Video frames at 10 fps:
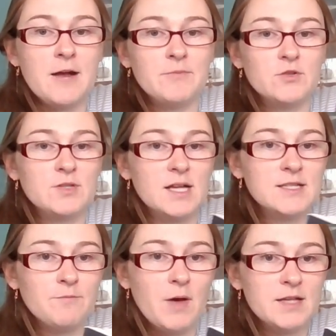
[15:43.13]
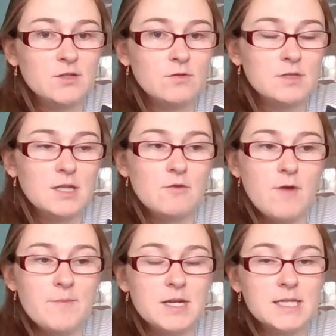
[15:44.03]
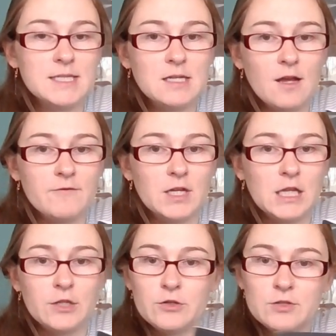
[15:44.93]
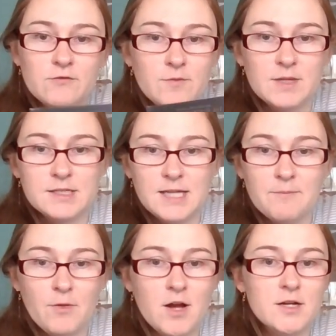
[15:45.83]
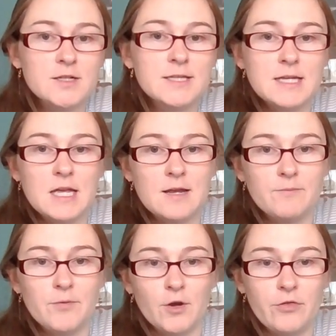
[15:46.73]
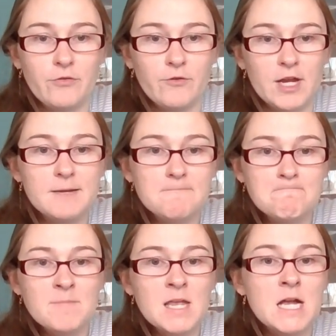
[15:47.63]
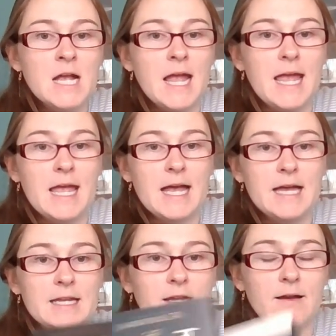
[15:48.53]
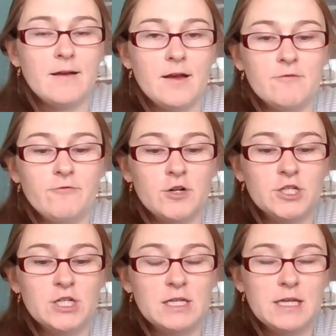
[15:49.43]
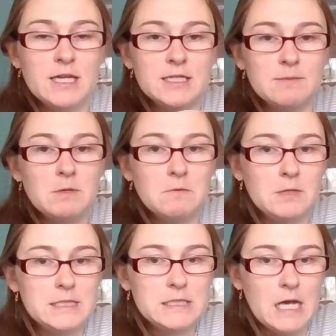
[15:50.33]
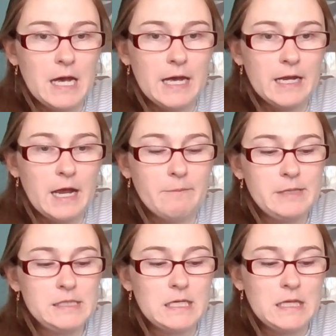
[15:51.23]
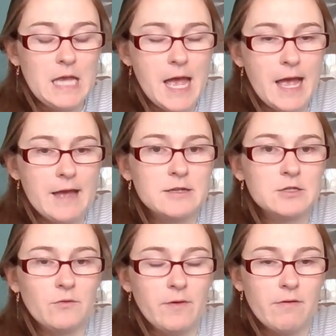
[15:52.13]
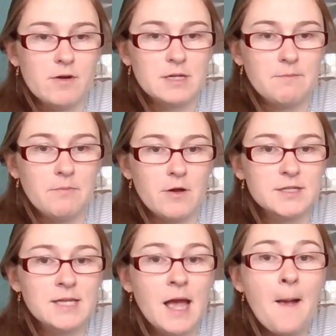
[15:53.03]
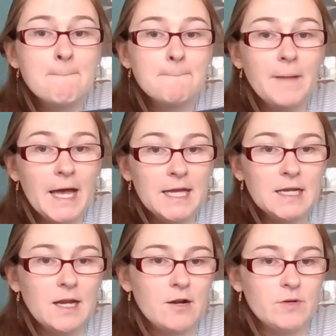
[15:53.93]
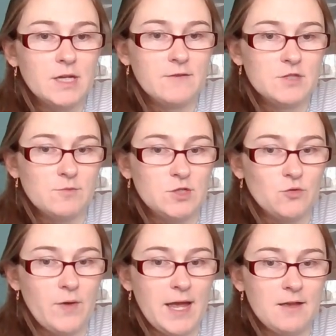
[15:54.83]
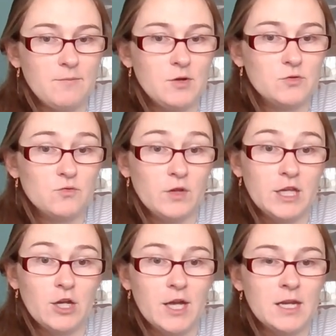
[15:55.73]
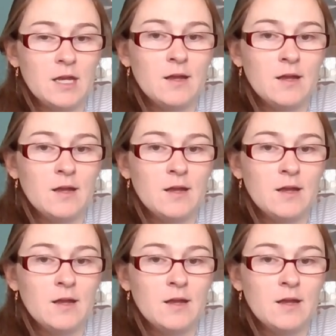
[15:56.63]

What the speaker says: There's lots of puzzles that are reminiscent of the clues from the Templars in book 3. And unfortunately, something really sad happens at the end with our Templars. But I don't want to give too much away, but it was really good.